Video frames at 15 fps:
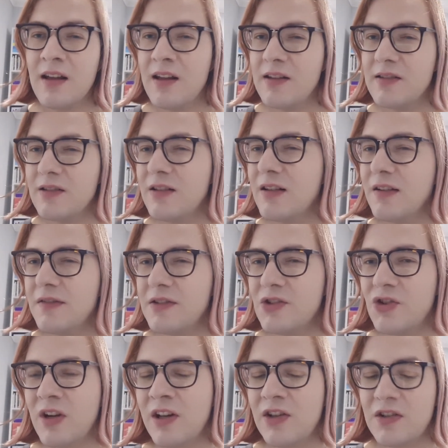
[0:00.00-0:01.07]
sort of
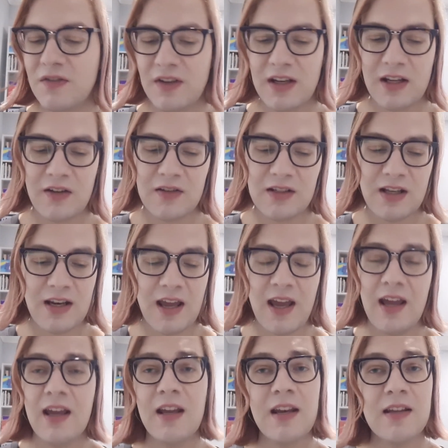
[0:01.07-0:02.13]
strange video
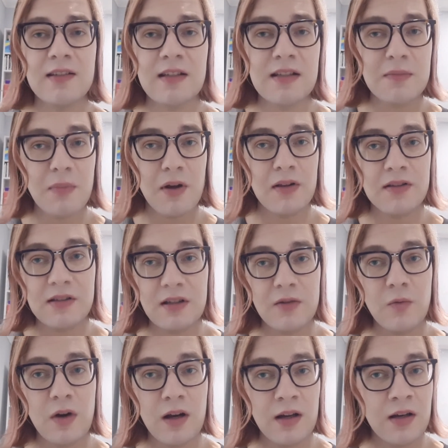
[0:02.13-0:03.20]
today. It is a sponsored
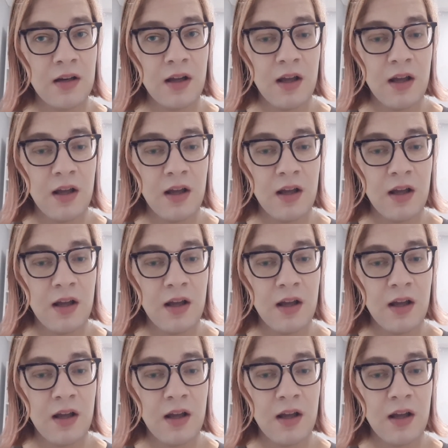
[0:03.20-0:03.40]
one,